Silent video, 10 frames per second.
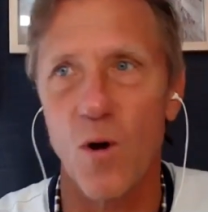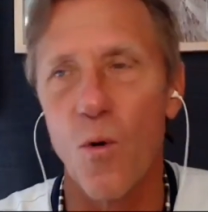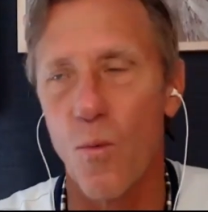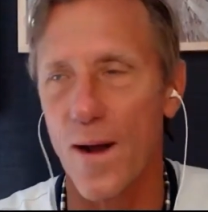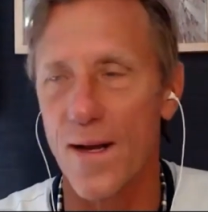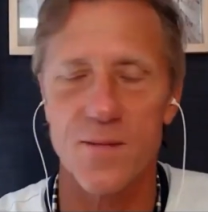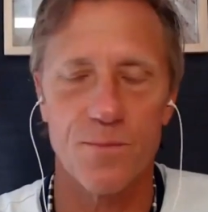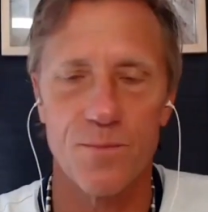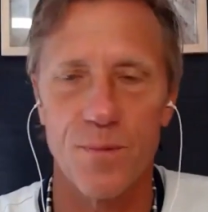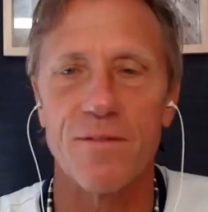
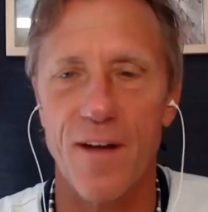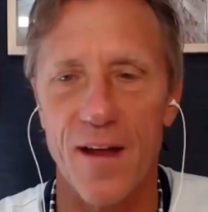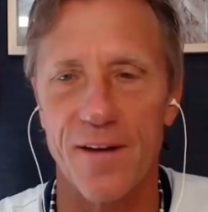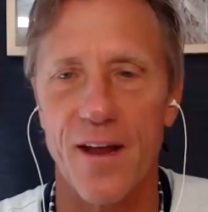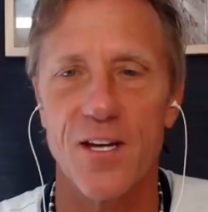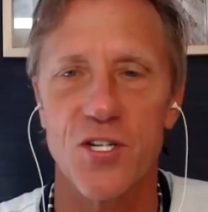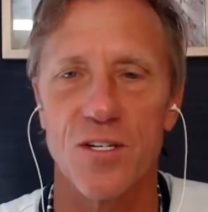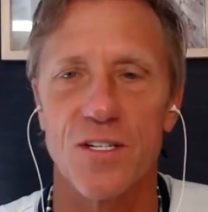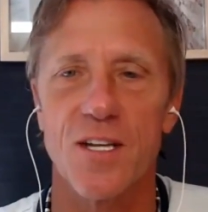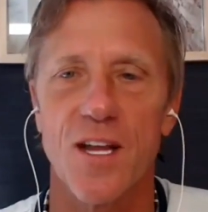always big
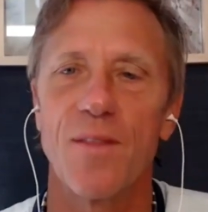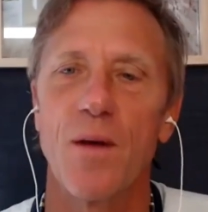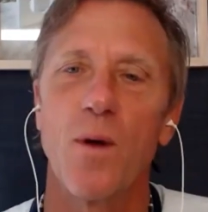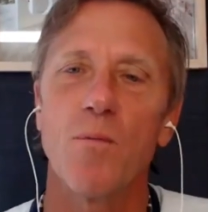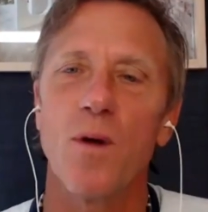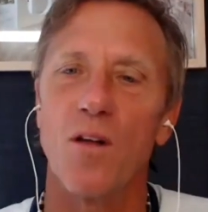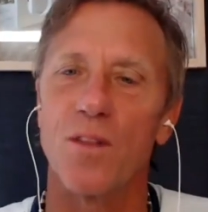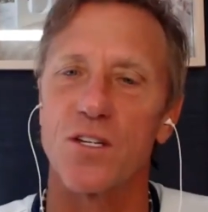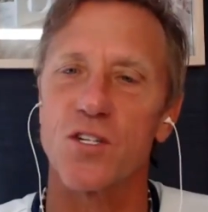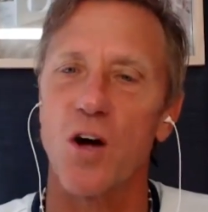foundations and then when we're
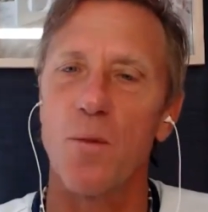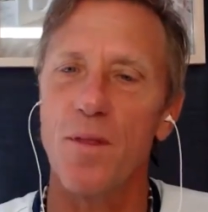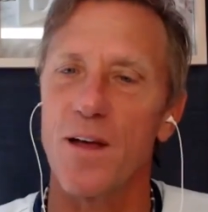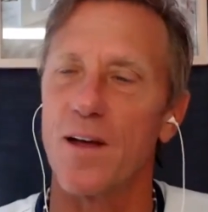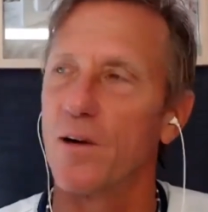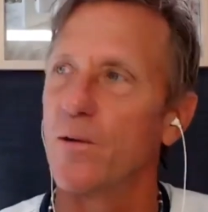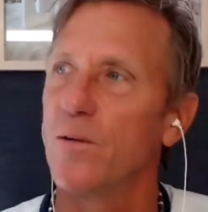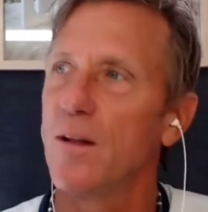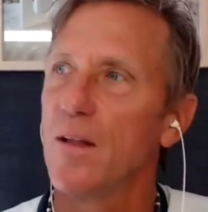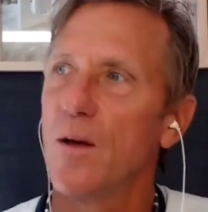on the top of the
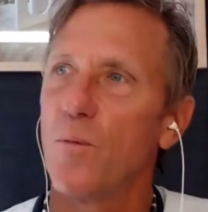hill